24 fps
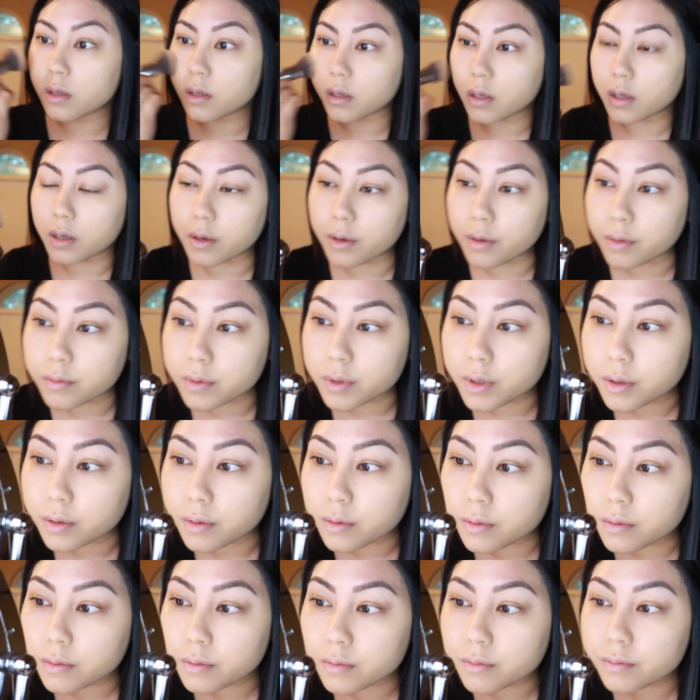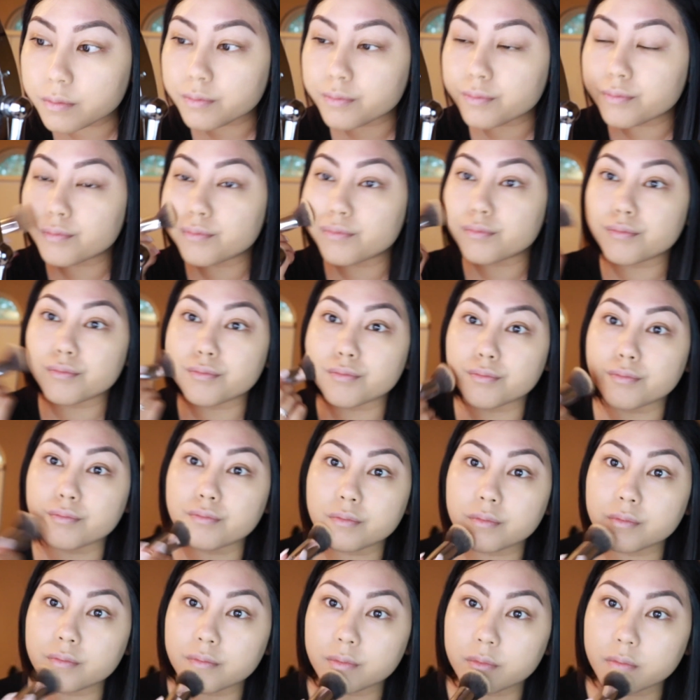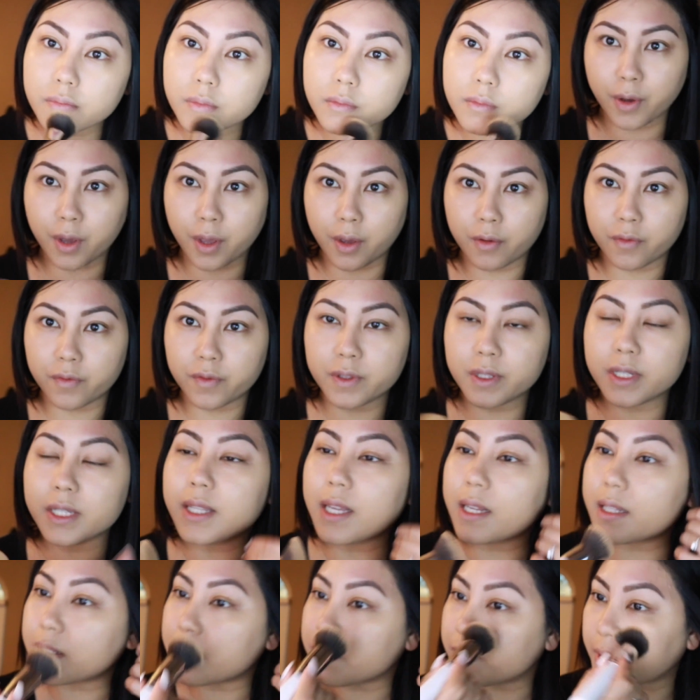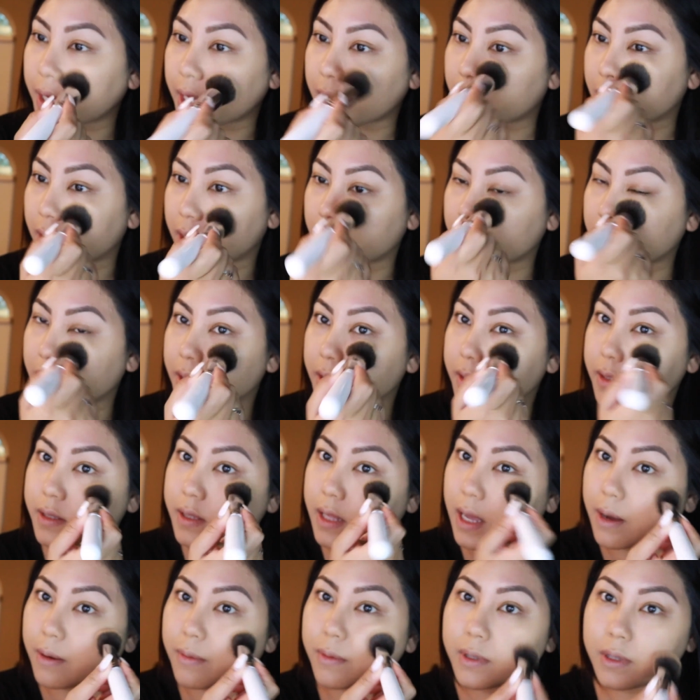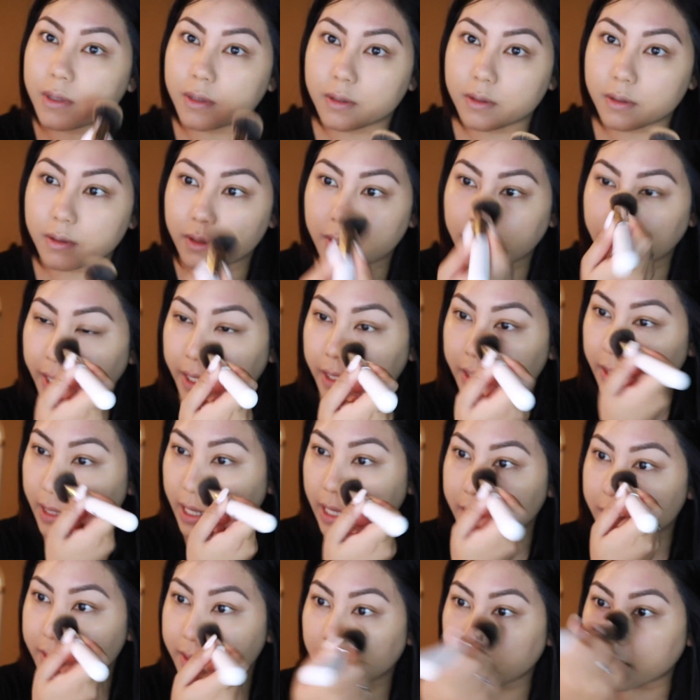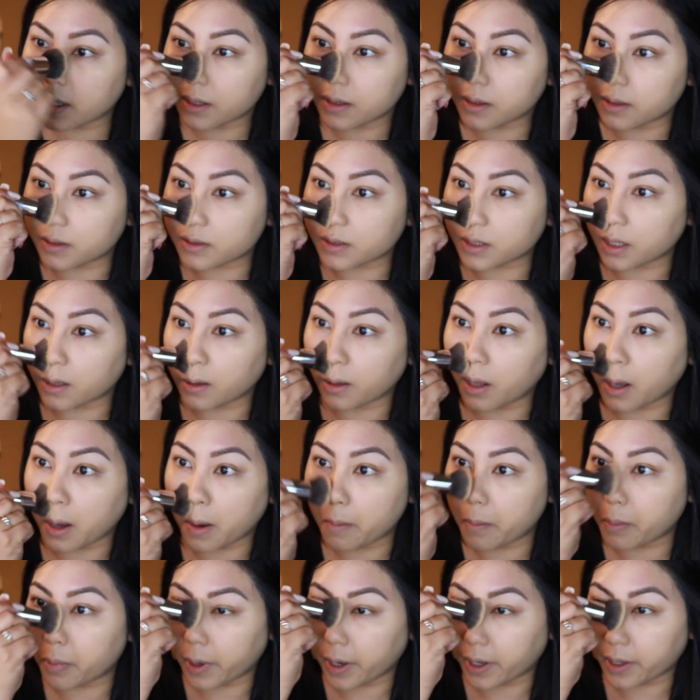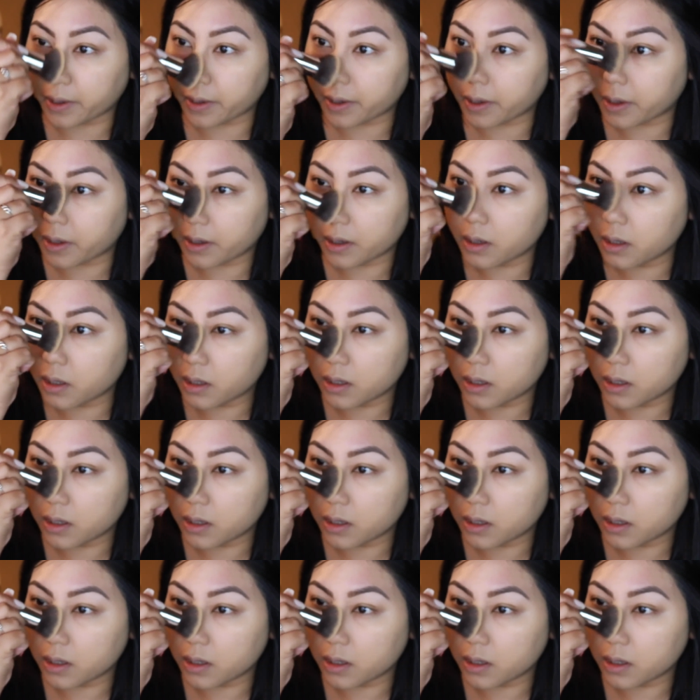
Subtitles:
don't know. Okay, hopefully that's better, because that one, like, that setting looked a lot brighter.